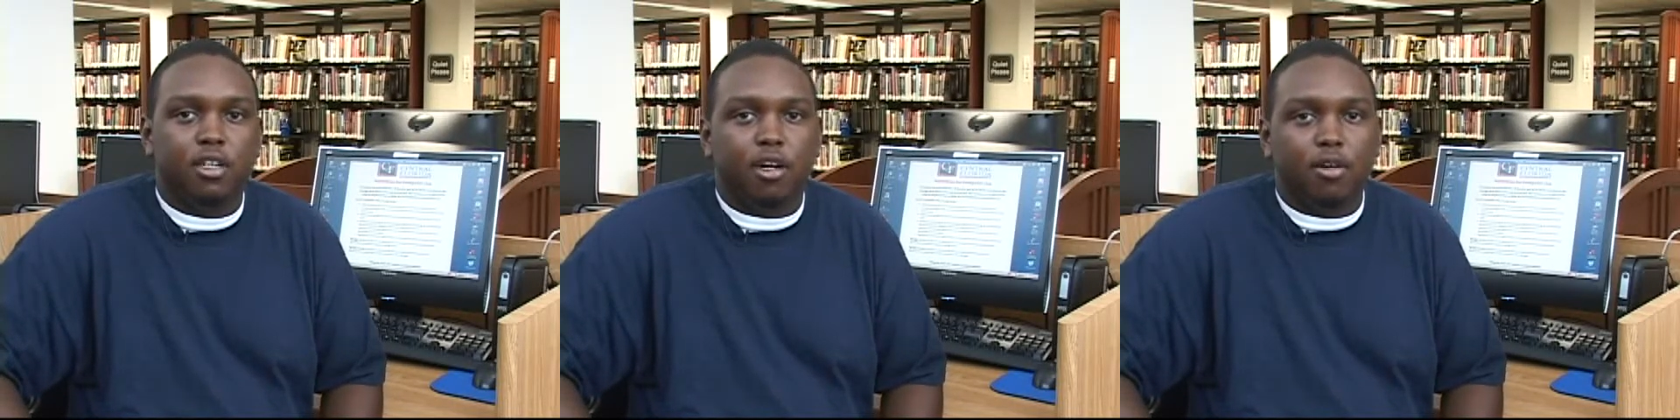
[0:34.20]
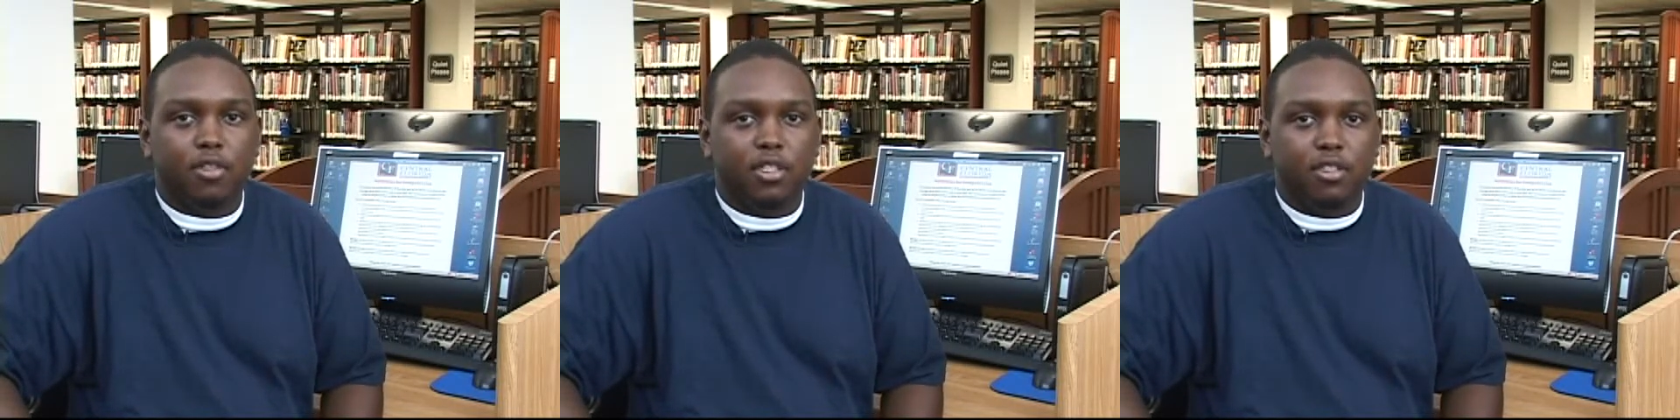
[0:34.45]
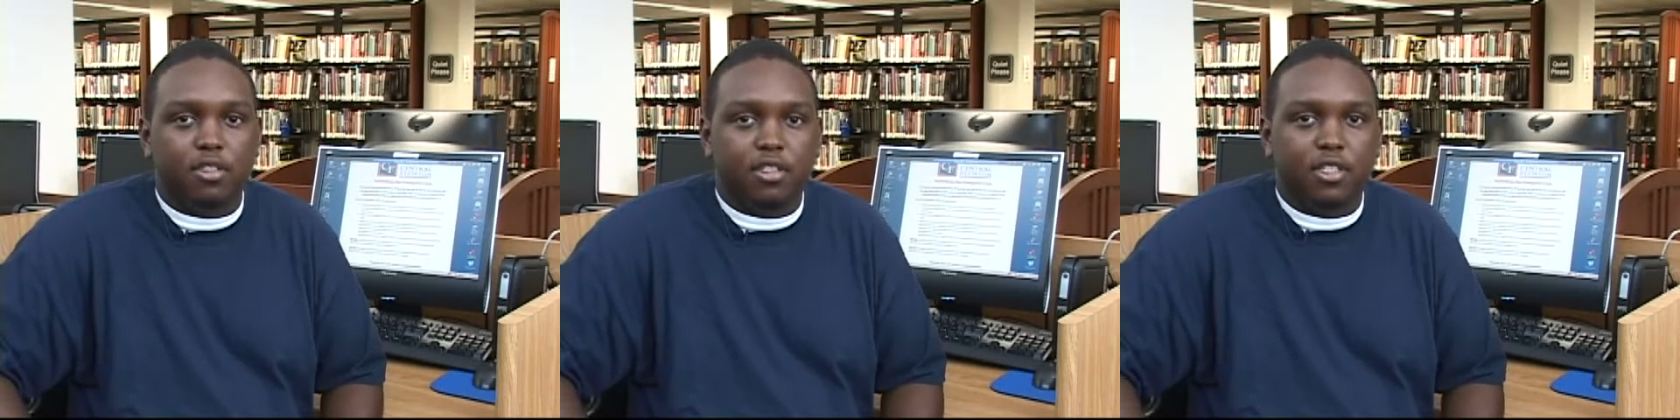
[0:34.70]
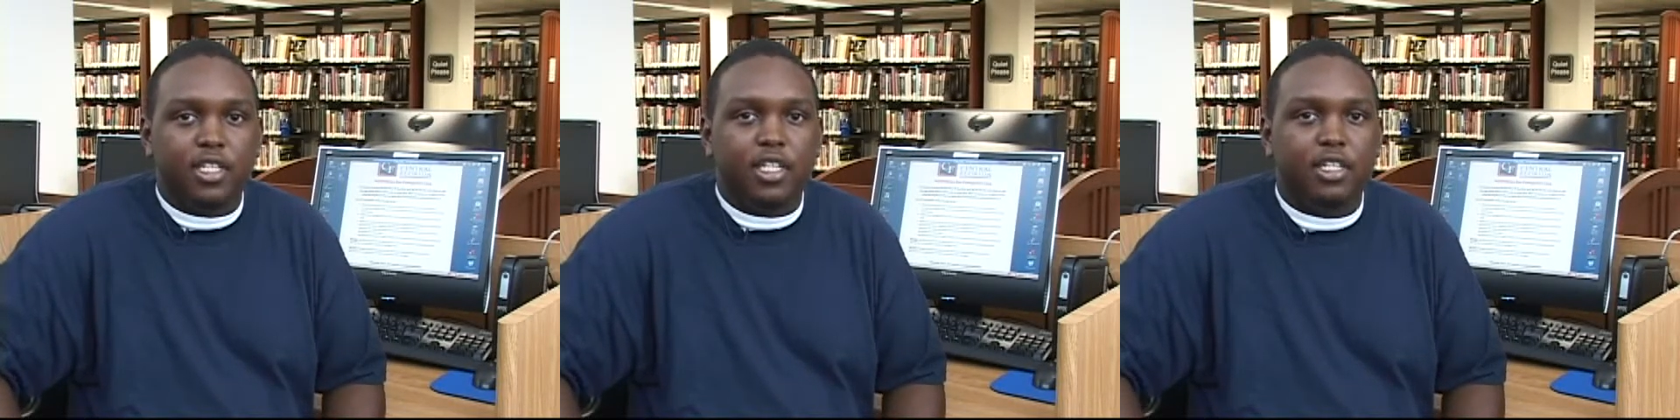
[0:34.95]
all the
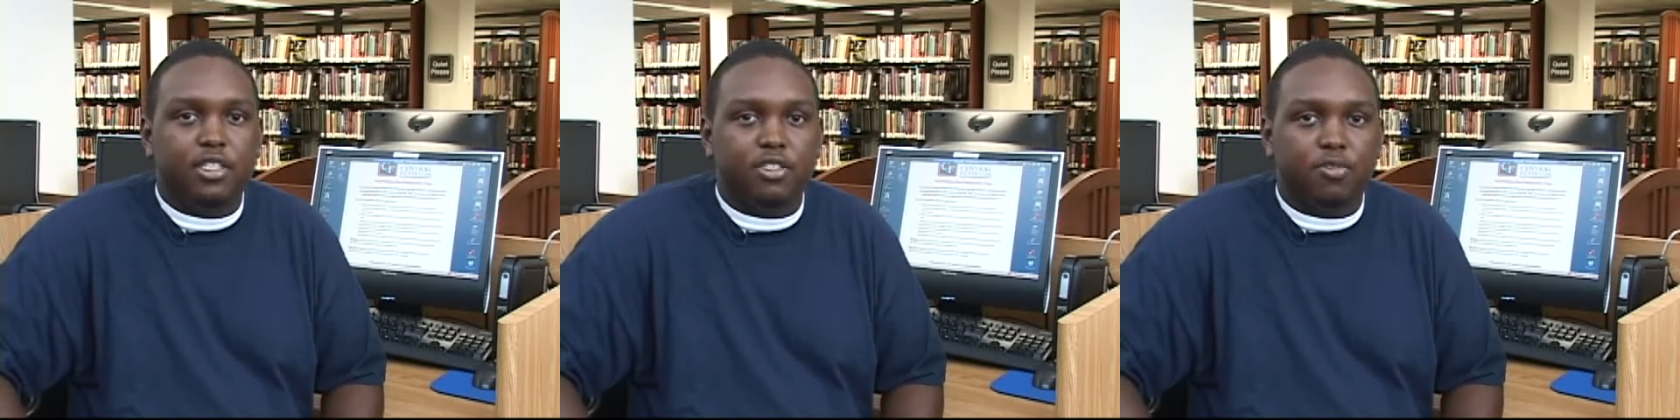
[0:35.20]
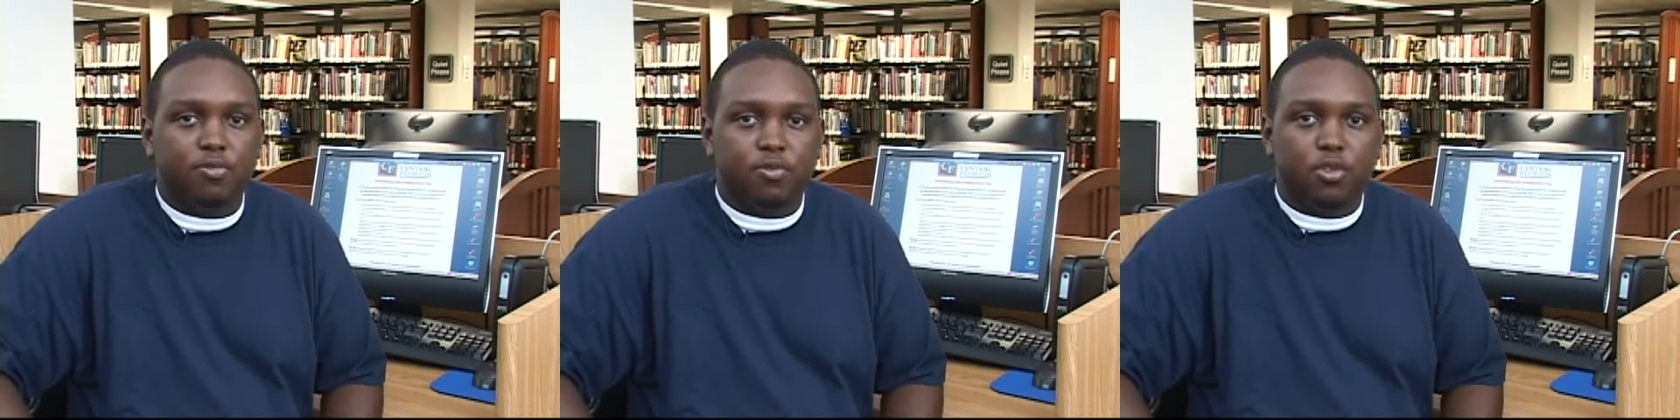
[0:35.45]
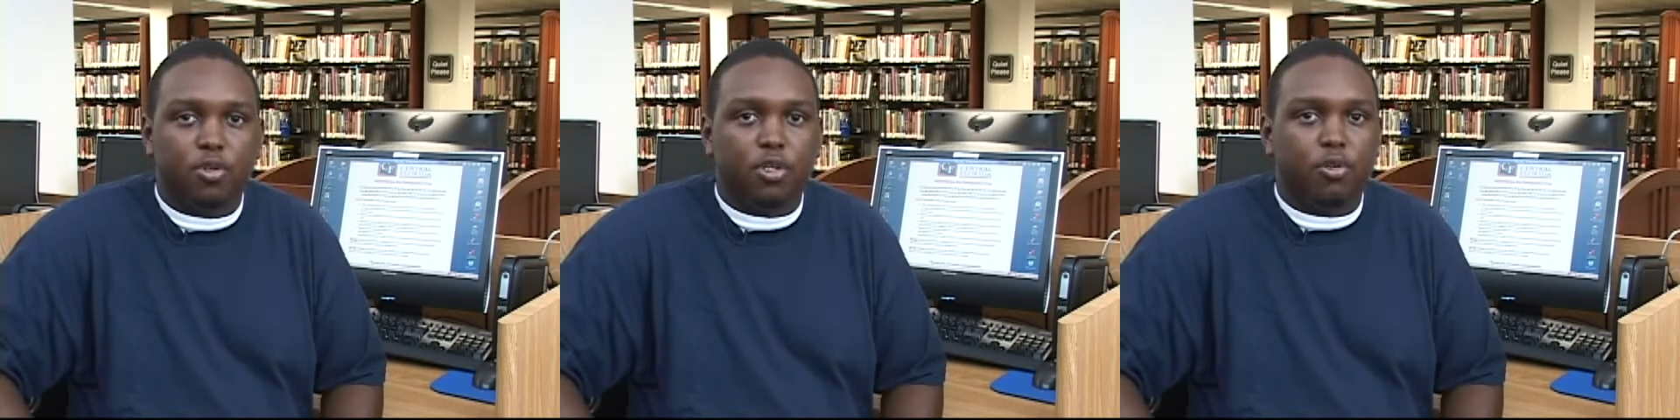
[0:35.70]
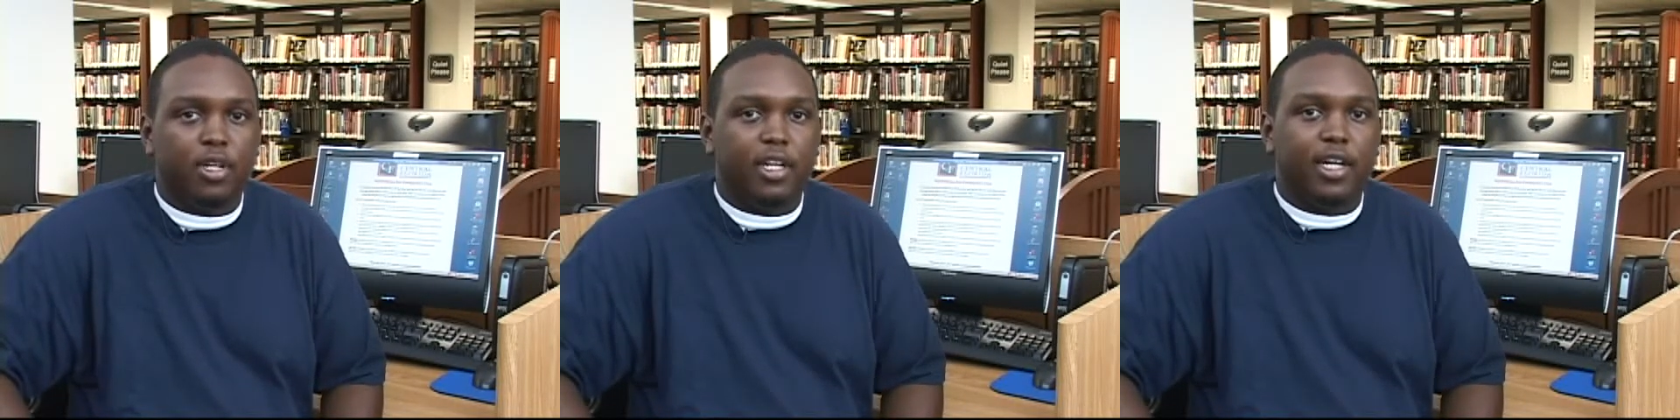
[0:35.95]
things
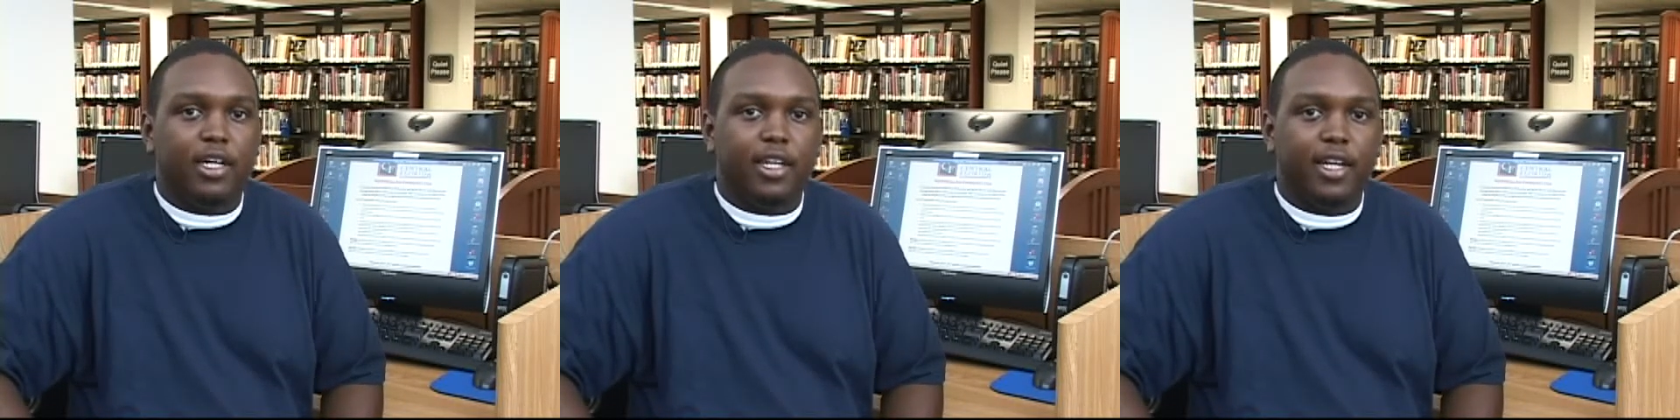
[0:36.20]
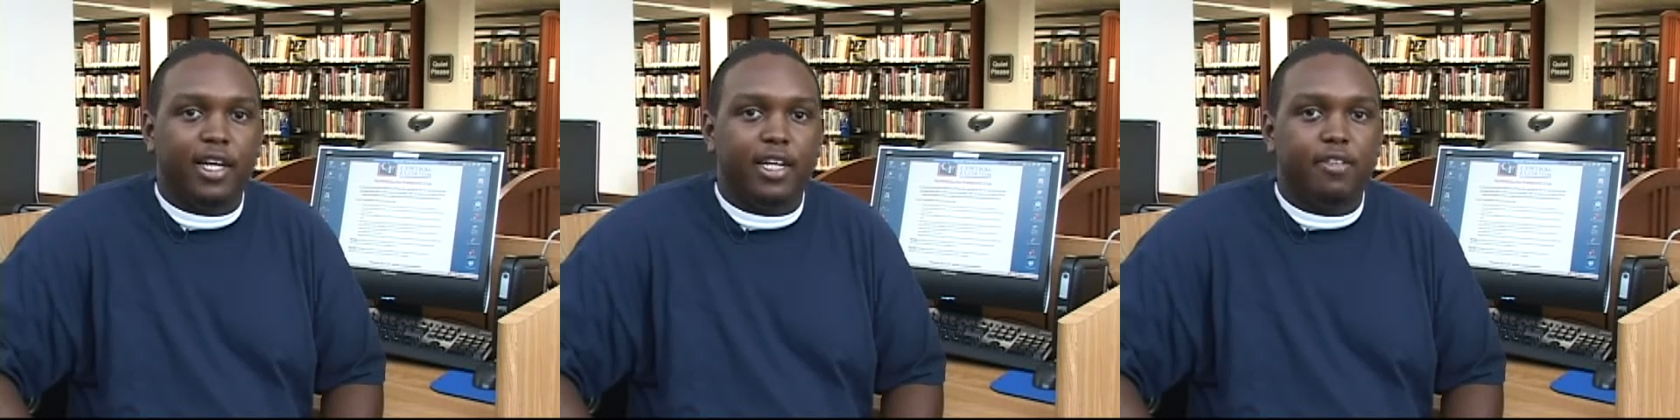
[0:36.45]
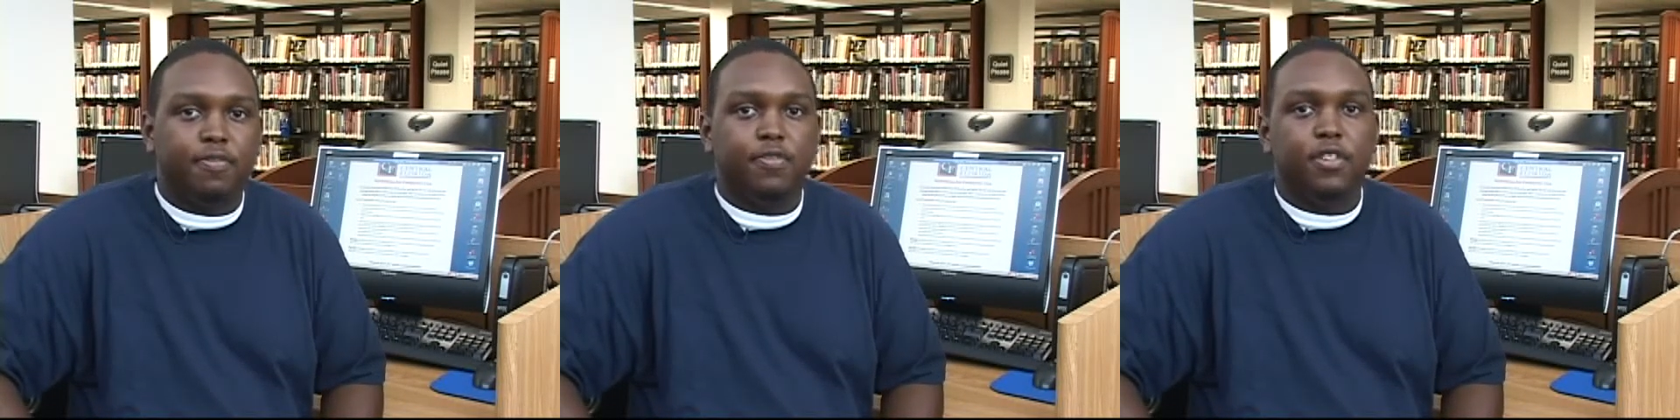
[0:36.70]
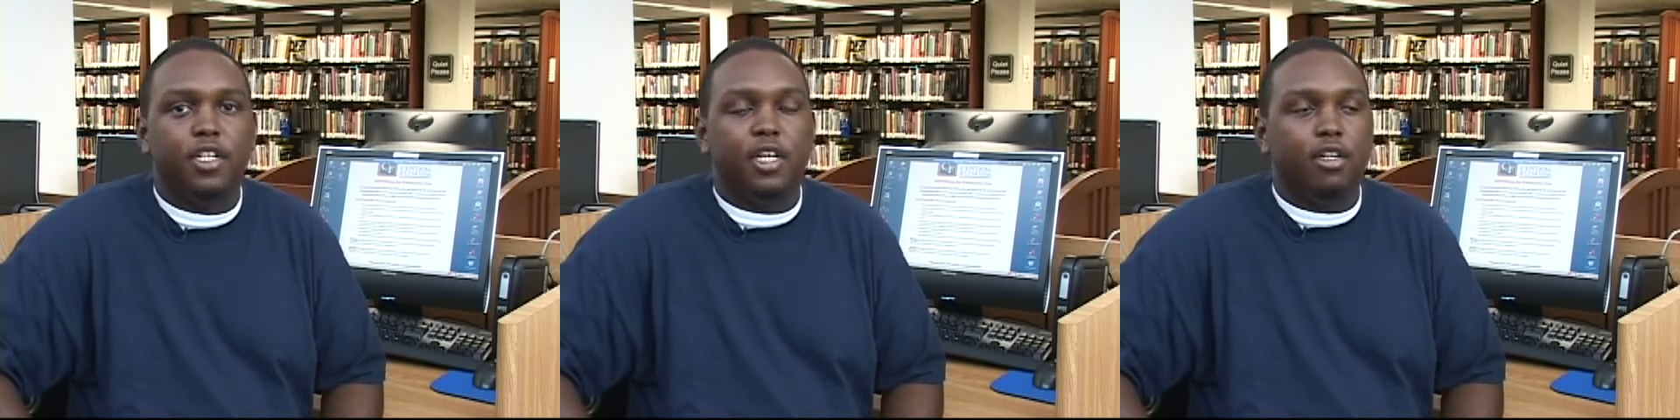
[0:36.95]
going on in our life